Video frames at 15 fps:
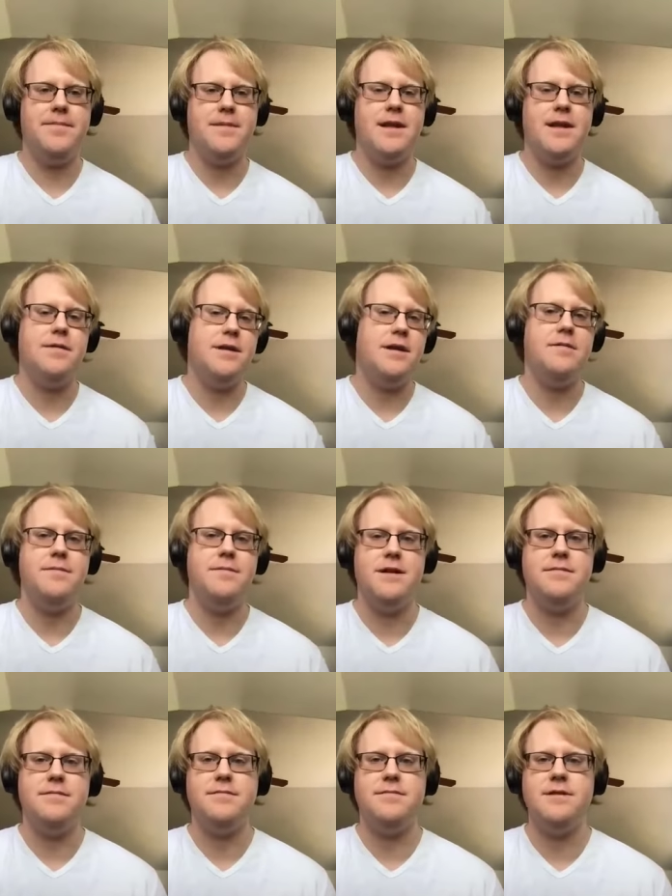that would be
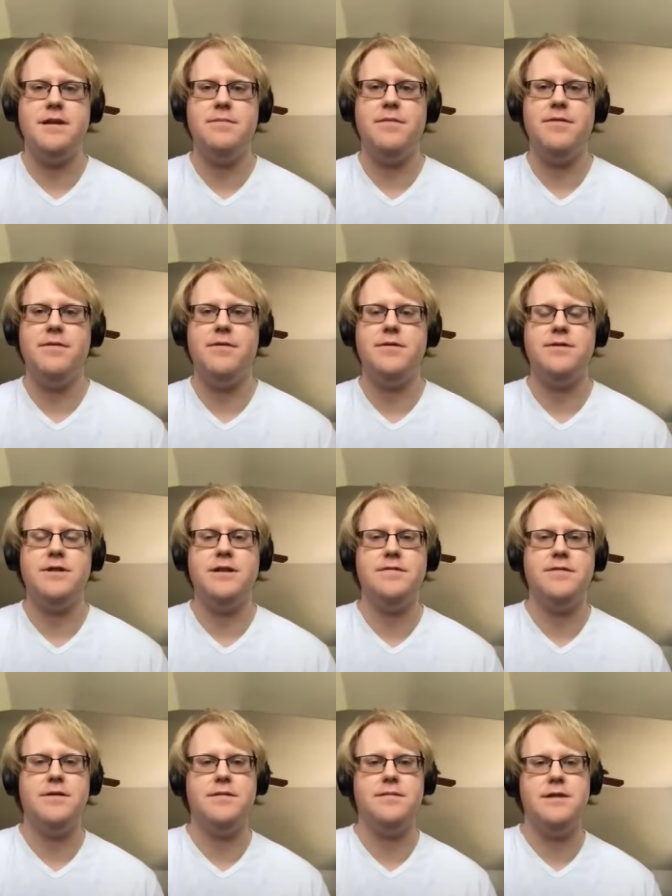a tip before transfer?